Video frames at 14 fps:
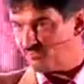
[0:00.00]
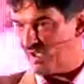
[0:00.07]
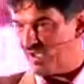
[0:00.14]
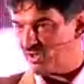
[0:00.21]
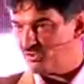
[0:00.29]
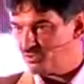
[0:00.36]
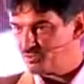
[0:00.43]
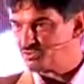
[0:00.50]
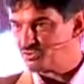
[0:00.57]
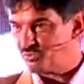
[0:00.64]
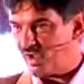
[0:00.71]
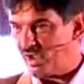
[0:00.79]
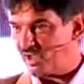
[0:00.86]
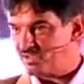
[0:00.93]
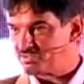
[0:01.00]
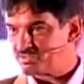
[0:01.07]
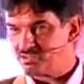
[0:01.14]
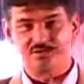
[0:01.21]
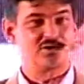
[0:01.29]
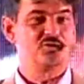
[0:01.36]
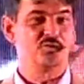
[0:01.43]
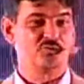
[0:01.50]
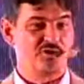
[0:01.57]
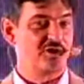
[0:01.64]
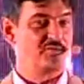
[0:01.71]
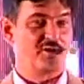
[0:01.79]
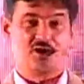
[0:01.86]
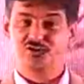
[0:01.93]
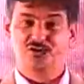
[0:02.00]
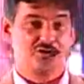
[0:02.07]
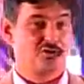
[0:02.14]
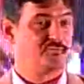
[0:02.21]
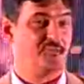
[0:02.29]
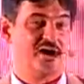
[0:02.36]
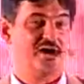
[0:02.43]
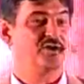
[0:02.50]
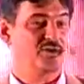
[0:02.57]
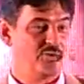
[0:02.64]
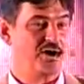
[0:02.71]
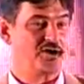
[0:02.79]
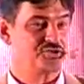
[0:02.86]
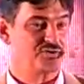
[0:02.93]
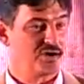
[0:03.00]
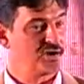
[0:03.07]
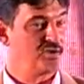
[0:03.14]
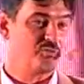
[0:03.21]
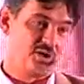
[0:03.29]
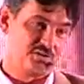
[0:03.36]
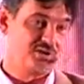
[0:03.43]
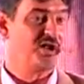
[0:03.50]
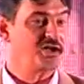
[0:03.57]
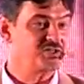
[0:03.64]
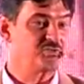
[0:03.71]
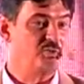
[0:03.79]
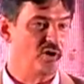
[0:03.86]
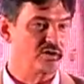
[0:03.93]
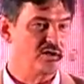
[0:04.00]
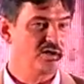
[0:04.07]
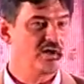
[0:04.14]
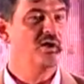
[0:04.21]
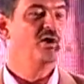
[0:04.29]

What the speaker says: value used to rise, and then you pretty much, paid no extra, and I bought the next model.